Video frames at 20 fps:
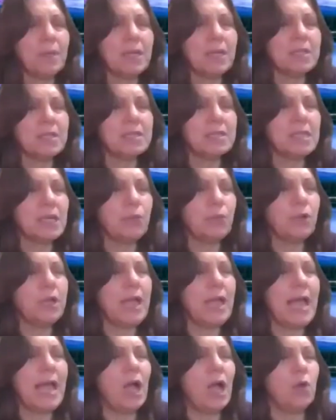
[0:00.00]
because they
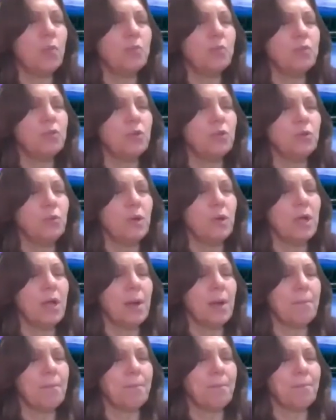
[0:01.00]
will help to
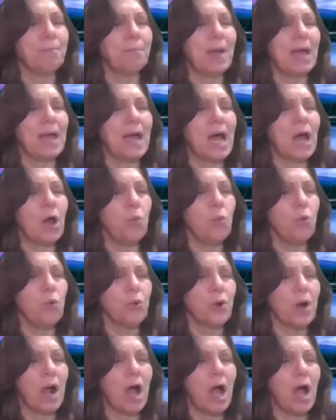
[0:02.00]

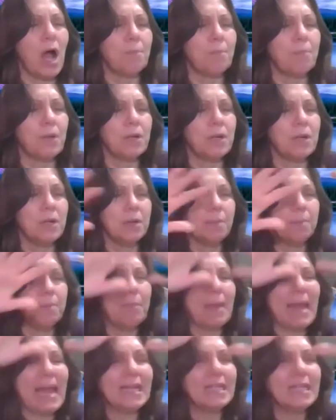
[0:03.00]
power up,
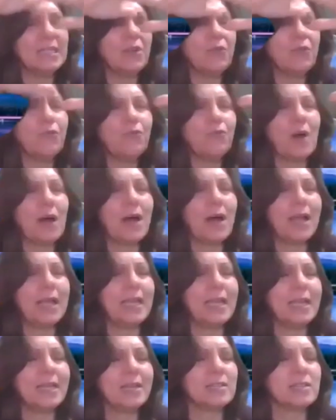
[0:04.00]

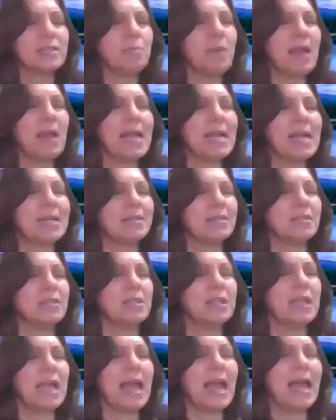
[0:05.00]
magnify, expand,
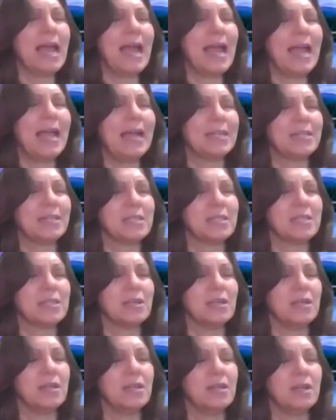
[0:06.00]

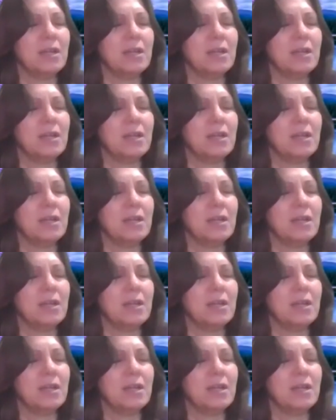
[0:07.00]
enhance